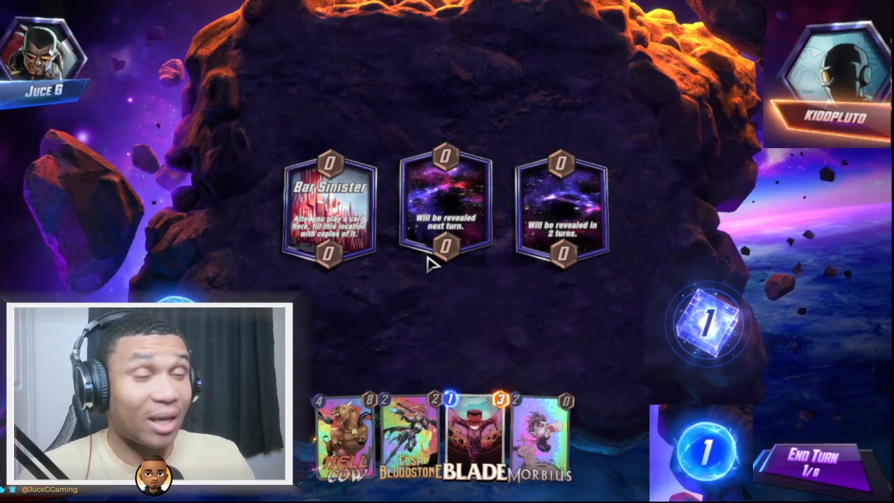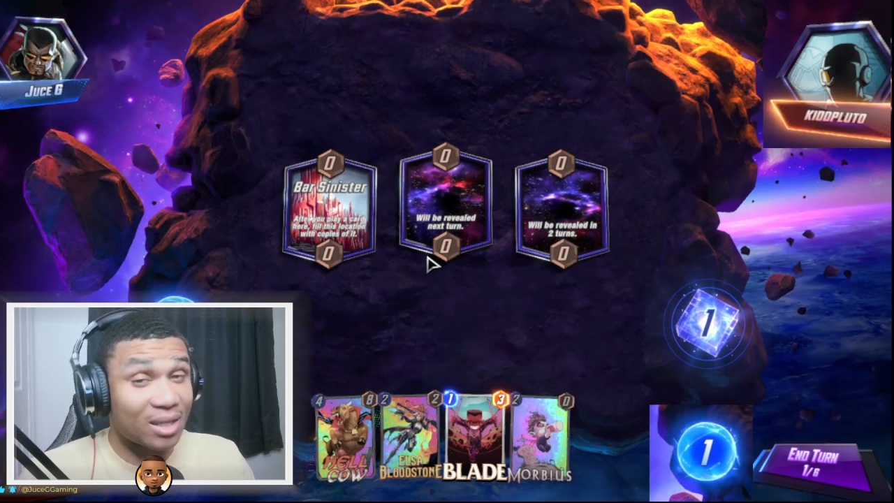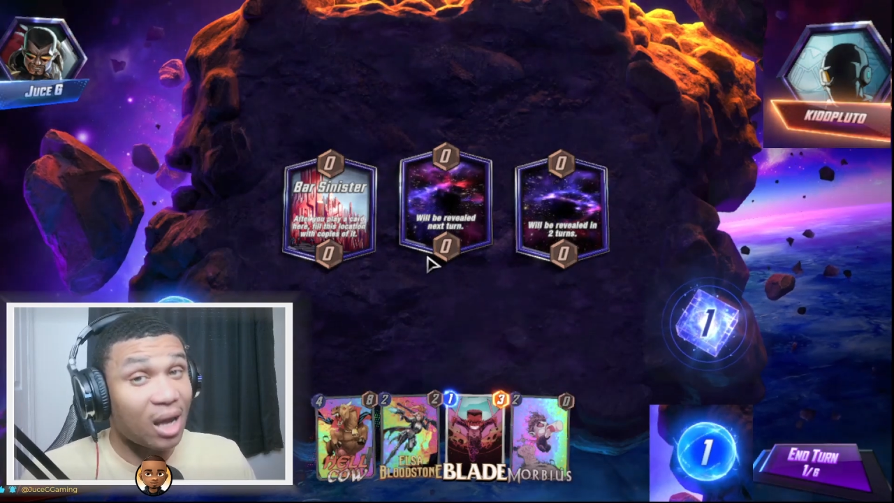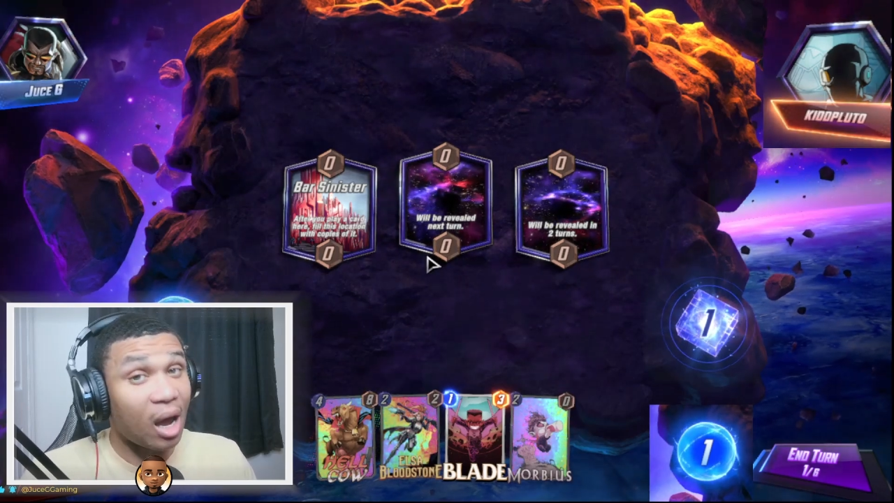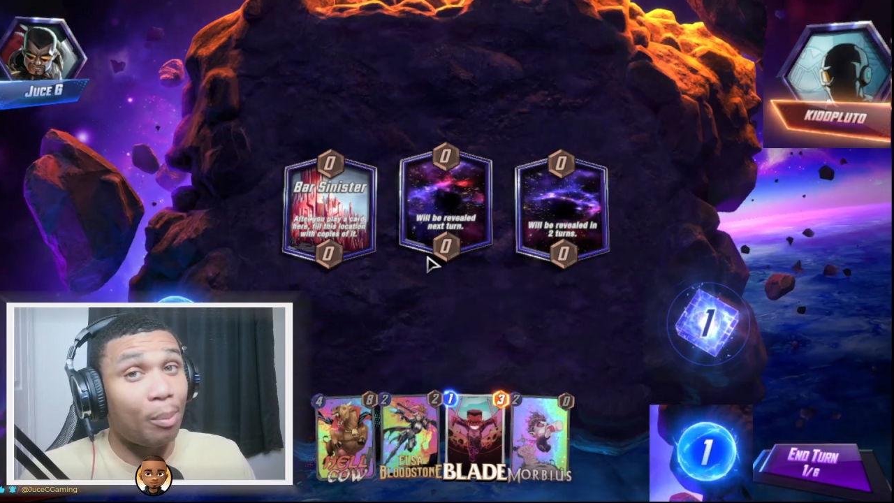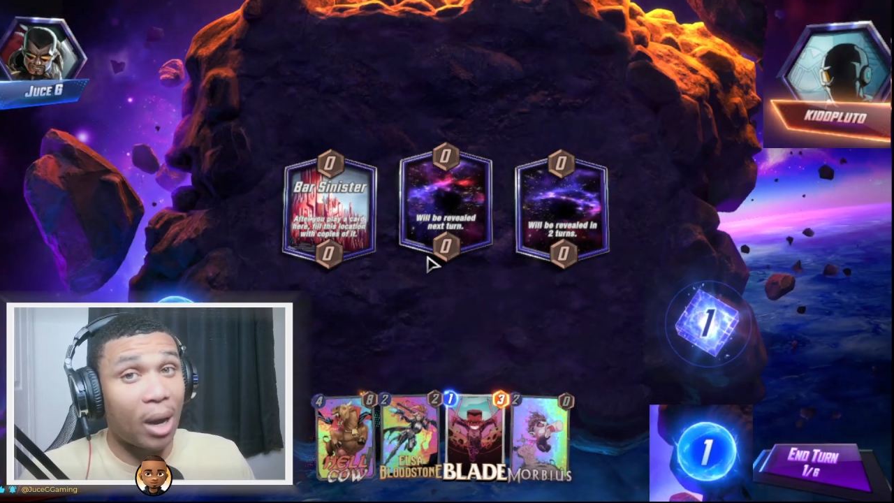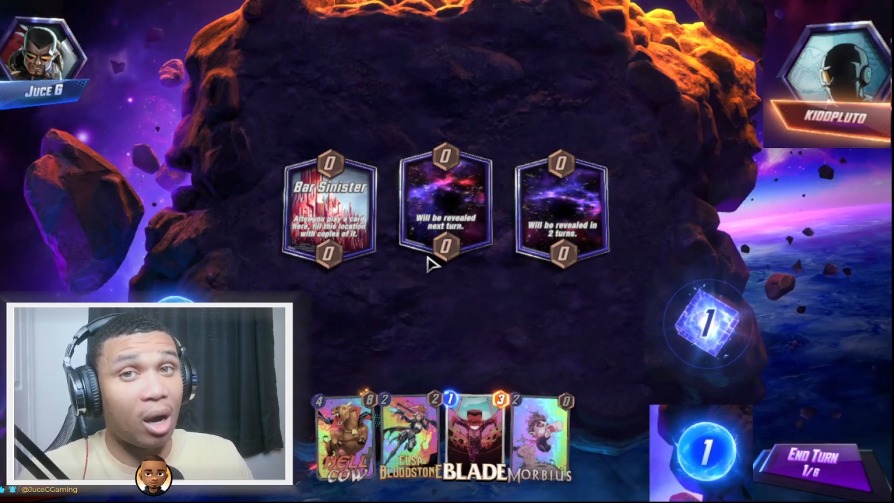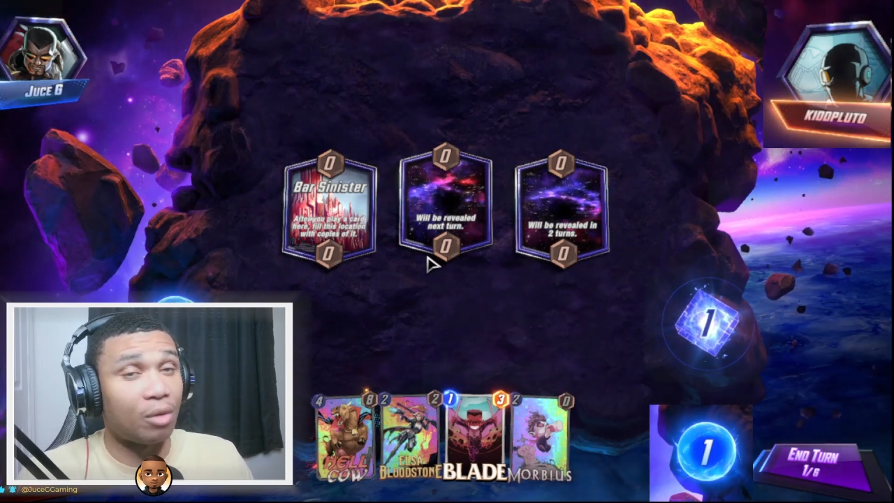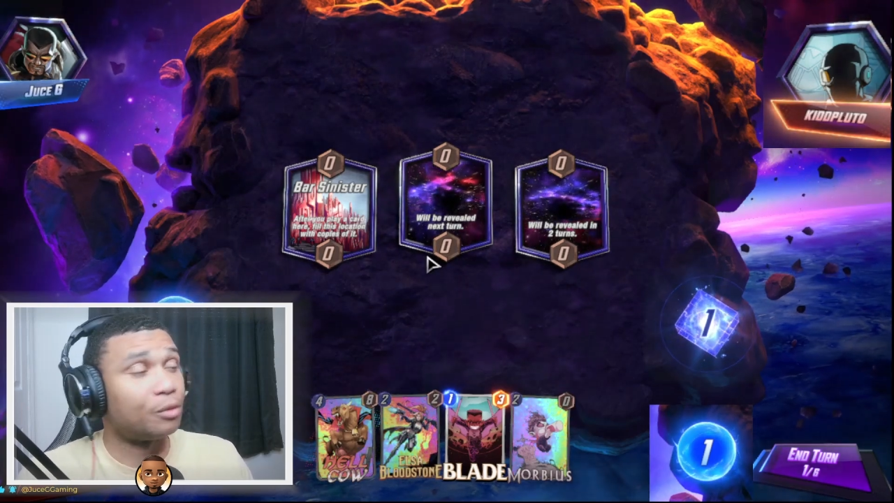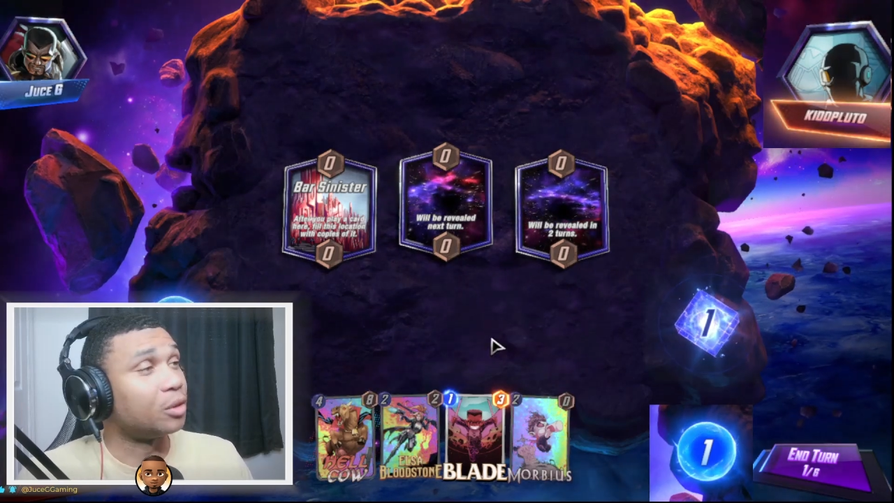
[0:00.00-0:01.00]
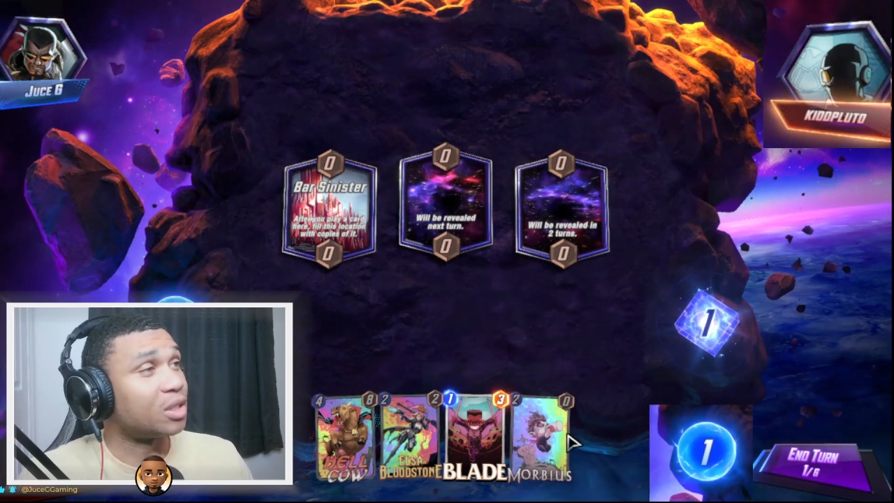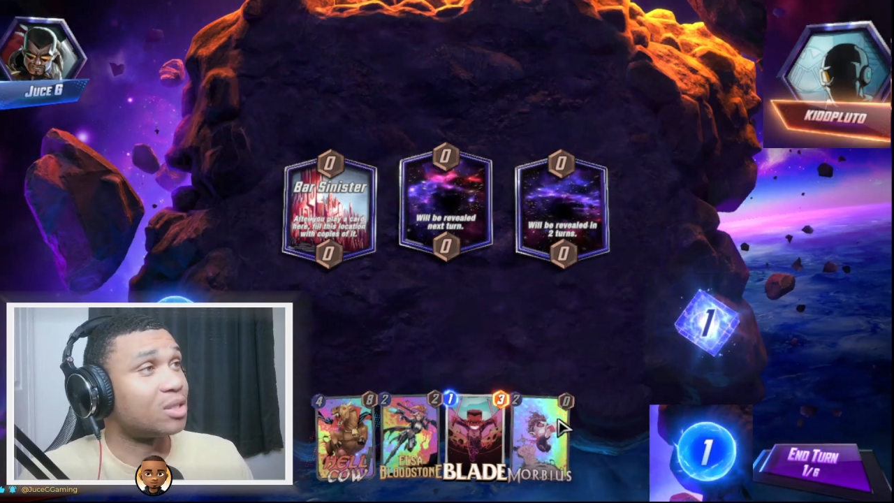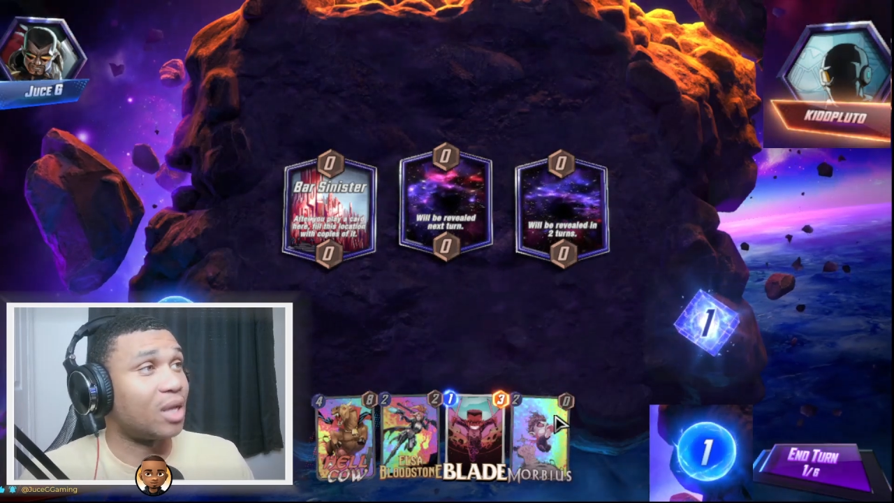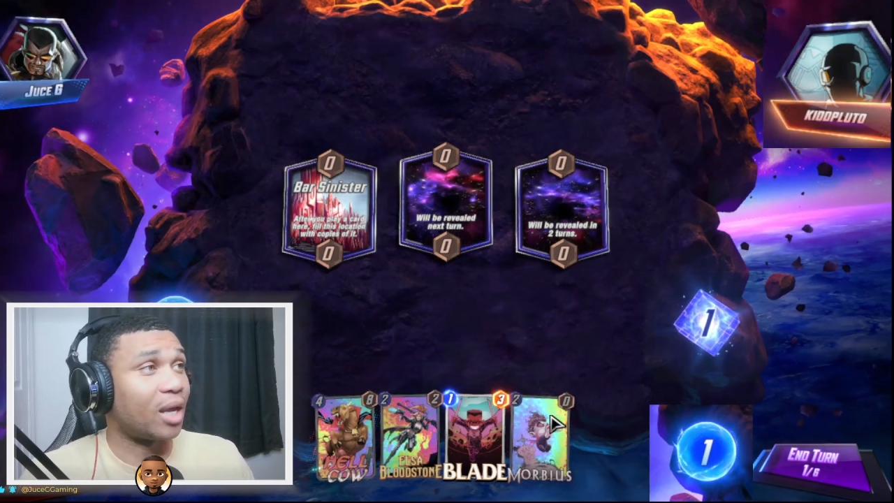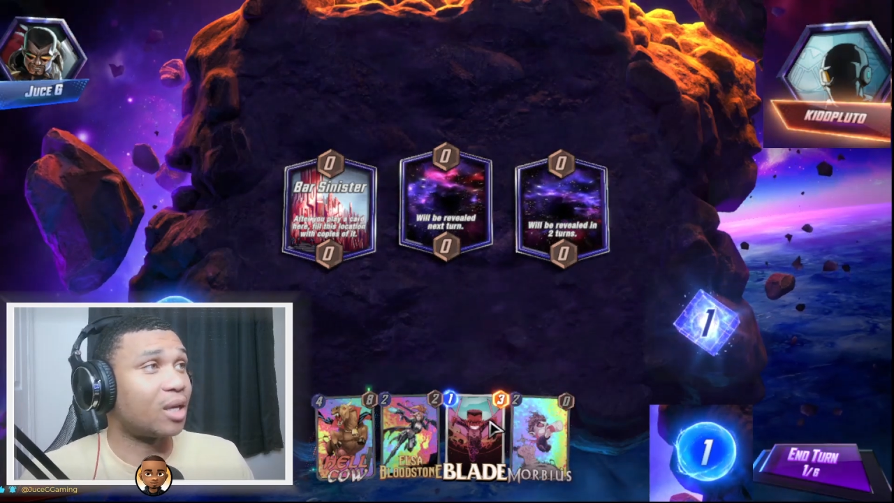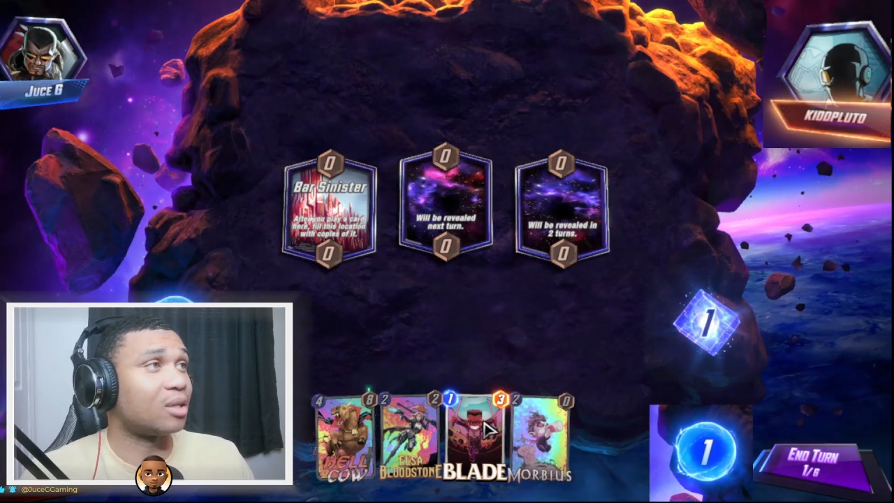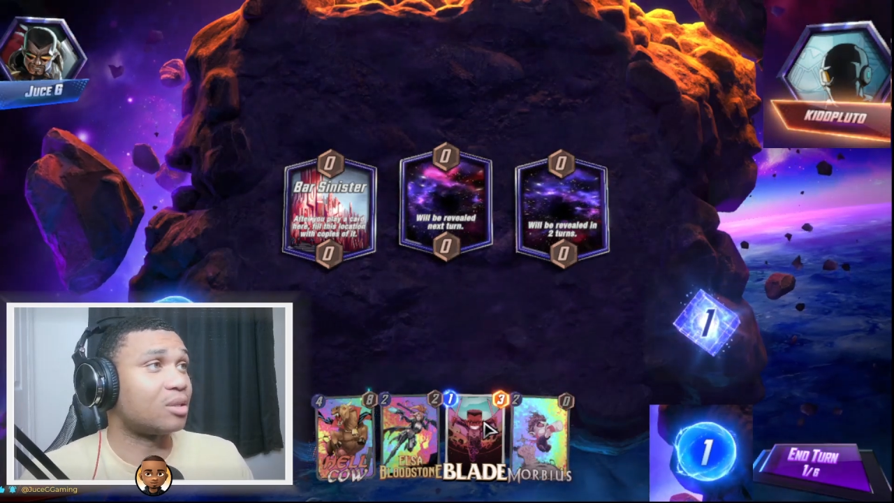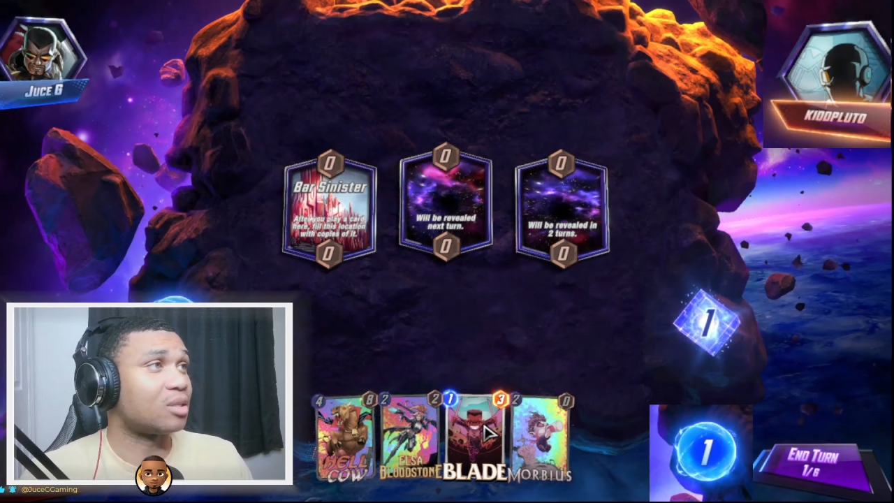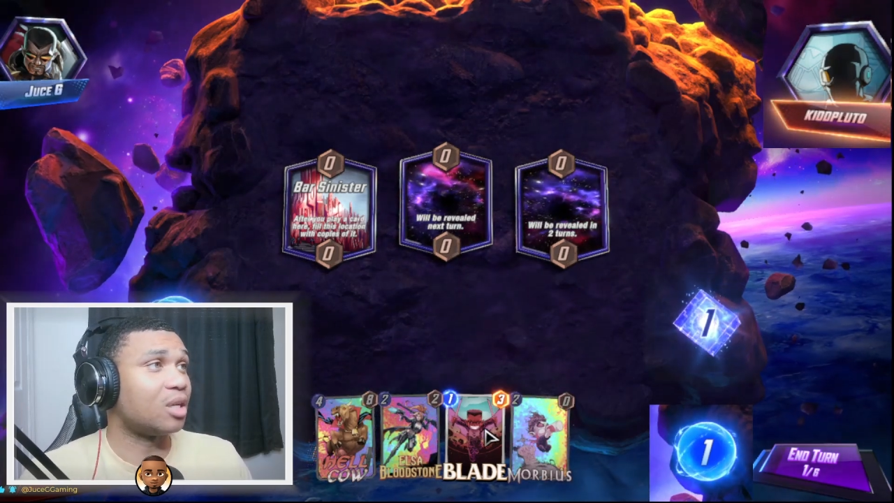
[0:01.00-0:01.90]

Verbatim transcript: That's how powerful this deck is.